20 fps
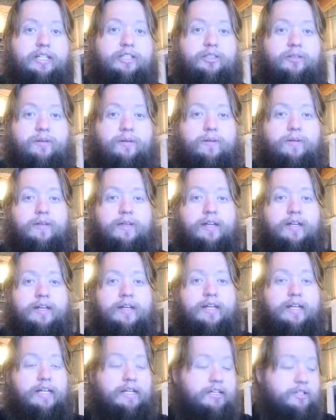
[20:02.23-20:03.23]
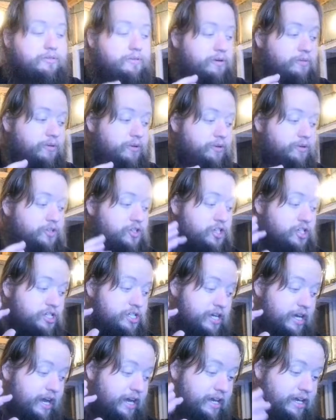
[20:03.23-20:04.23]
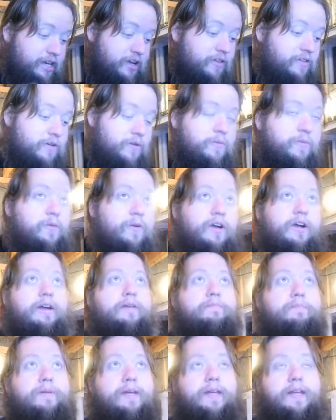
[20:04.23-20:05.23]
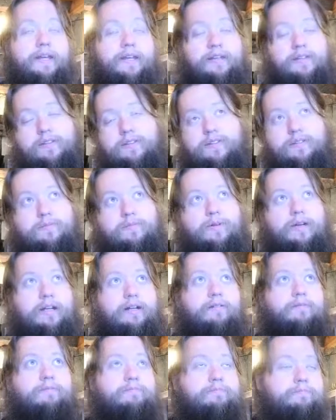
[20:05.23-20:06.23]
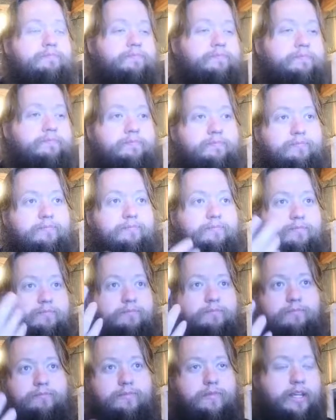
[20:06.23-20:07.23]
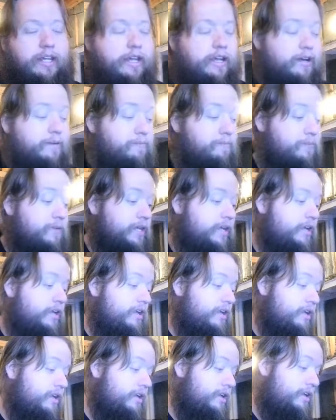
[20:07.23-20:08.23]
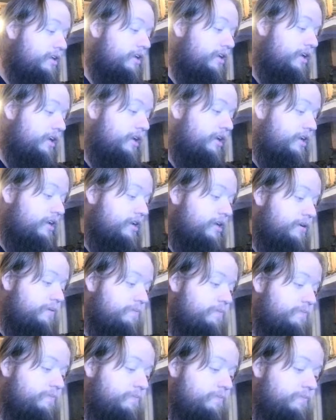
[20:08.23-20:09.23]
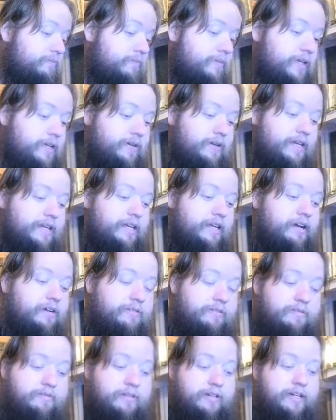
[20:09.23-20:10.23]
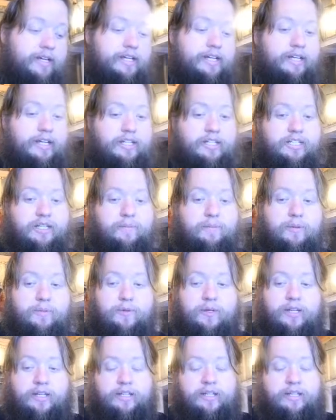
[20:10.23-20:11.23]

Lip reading: roll, because we rolled just another 1 because, well, Yeah. You know what? No, we're not going to accept the one.